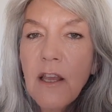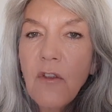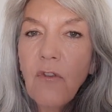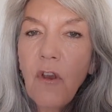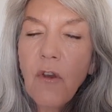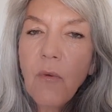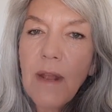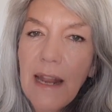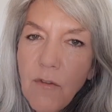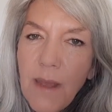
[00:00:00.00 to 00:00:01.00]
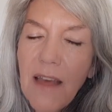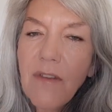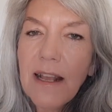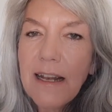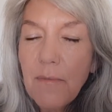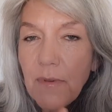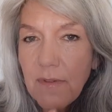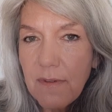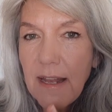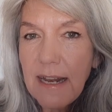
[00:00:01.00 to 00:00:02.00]
So whenever we have an
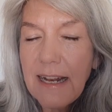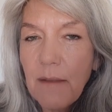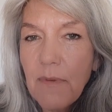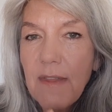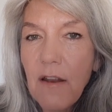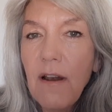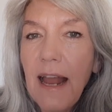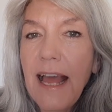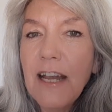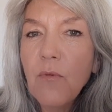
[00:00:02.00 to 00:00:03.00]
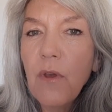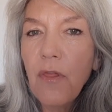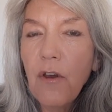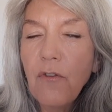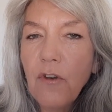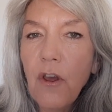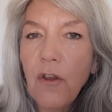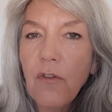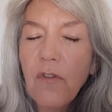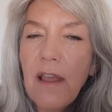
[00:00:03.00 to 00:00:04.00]
eclipse, they're aligned with those
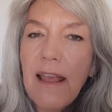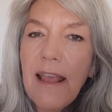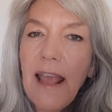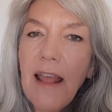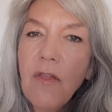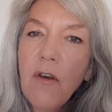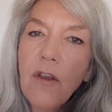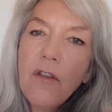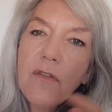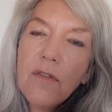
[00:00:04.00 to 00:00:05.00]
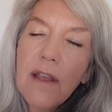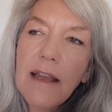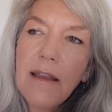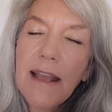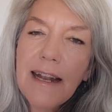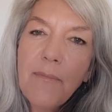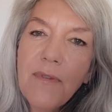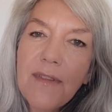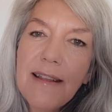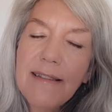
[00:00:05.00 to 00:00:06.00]
nodes. And those eclipse
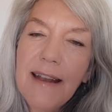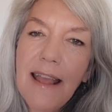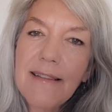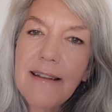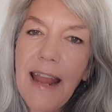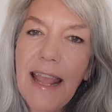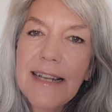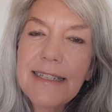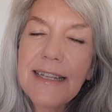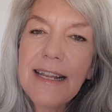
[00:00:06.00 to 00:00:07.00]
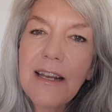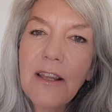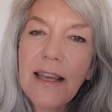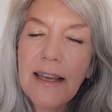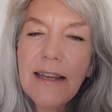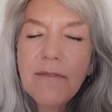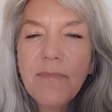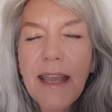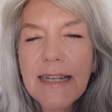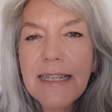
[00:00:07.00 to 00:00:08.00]
season has an 18
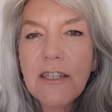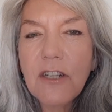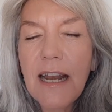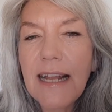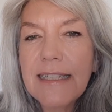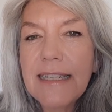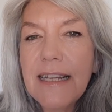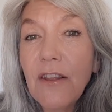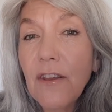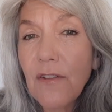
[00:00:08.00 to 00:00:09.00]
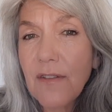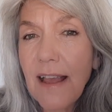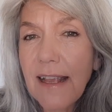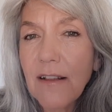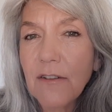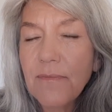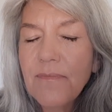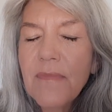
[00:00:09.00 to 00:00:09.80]
to 19 year cycle.